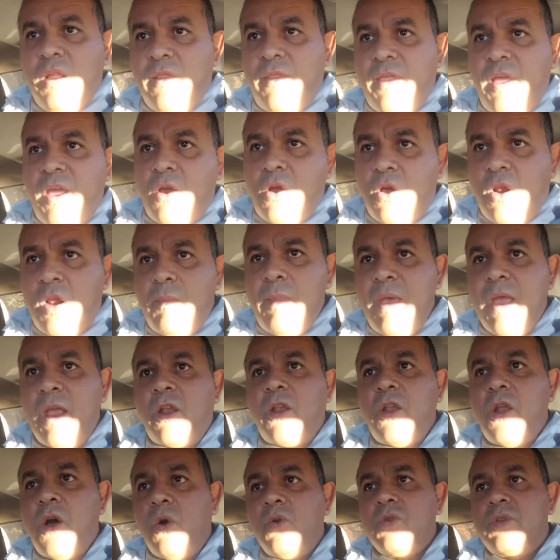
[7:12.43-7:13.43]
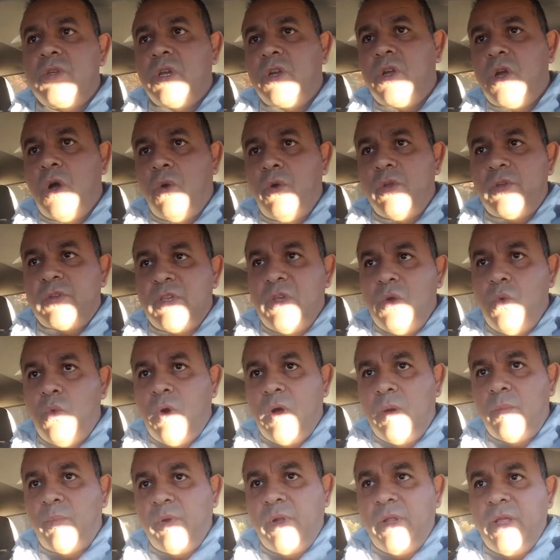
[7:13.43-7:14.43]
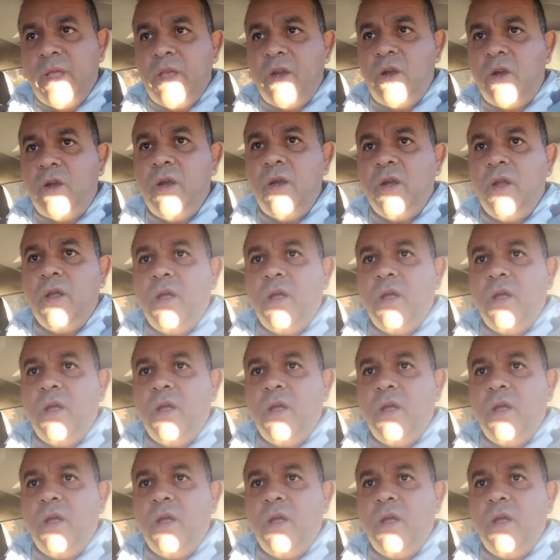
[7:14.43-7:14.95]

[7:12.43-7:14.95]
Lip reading: They're going to make notes and go and see one player.